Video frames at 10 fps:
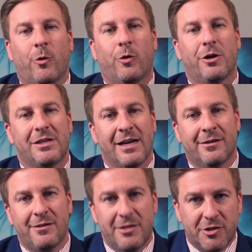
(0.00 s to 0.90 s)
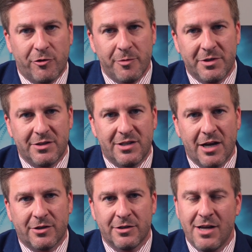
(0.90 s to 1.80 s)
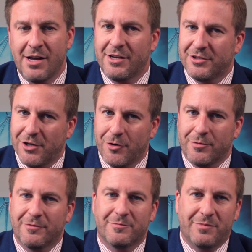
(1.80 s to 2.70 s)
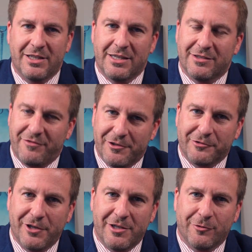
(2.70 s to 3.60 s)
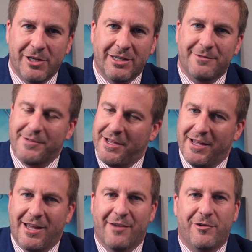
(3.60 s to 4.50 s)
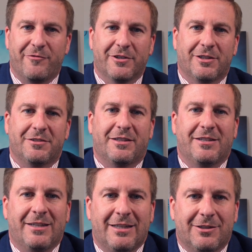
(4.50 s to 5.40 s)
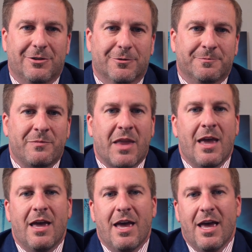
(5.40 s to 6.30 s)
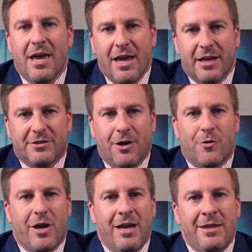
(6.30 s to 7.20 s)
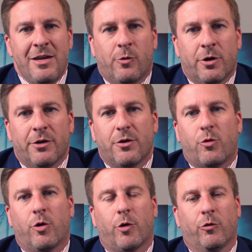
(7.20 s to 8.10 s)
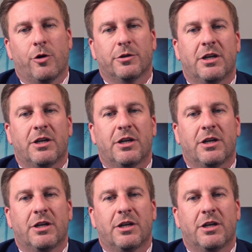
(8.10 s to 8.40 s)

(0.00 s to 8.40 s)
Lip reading: order down in the description section, so please feel free to read it if you feel the need to. So in the order, the court wrote,